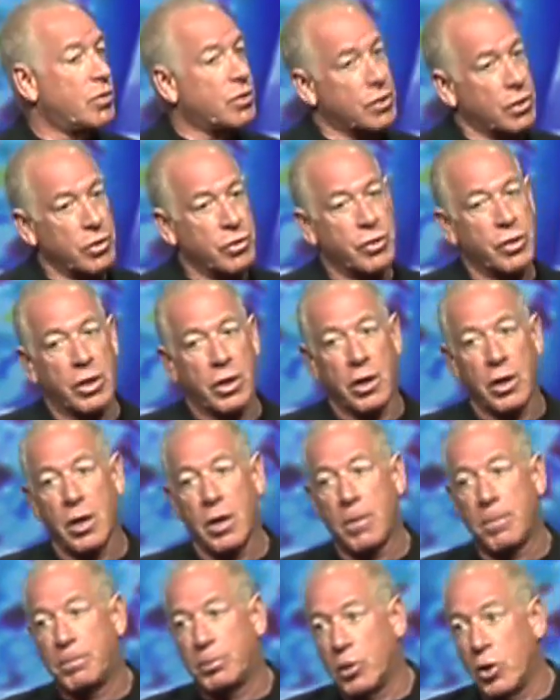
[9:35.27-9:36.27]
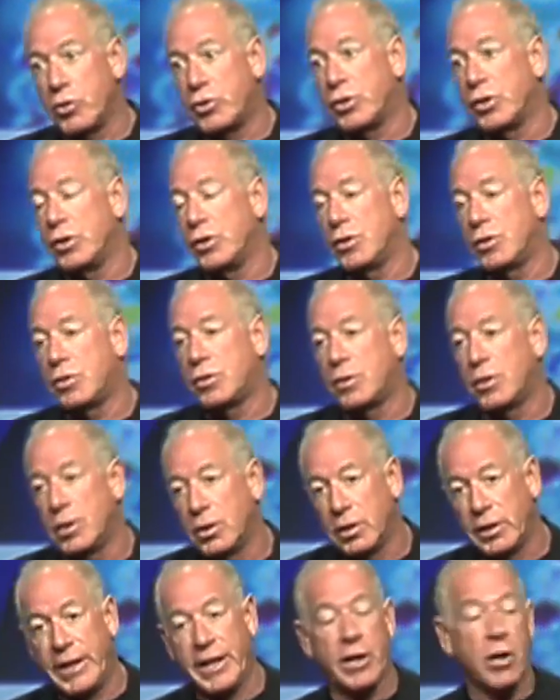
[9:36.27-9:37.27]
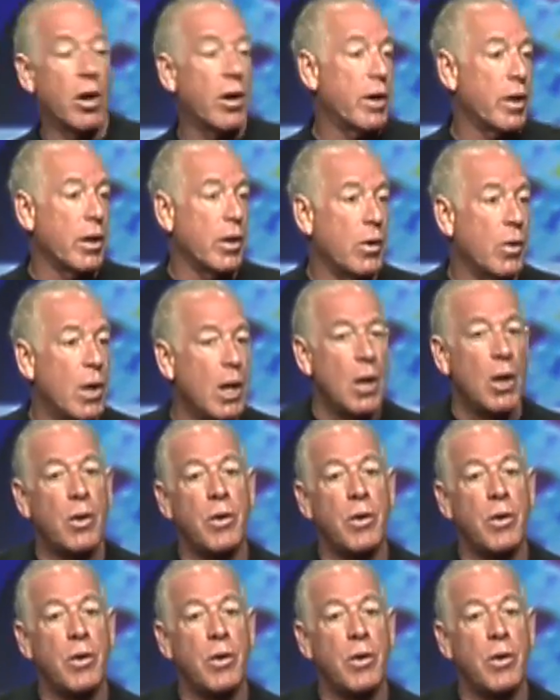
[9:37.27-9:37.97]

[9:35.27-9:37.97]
surgery approaches, Leonardo,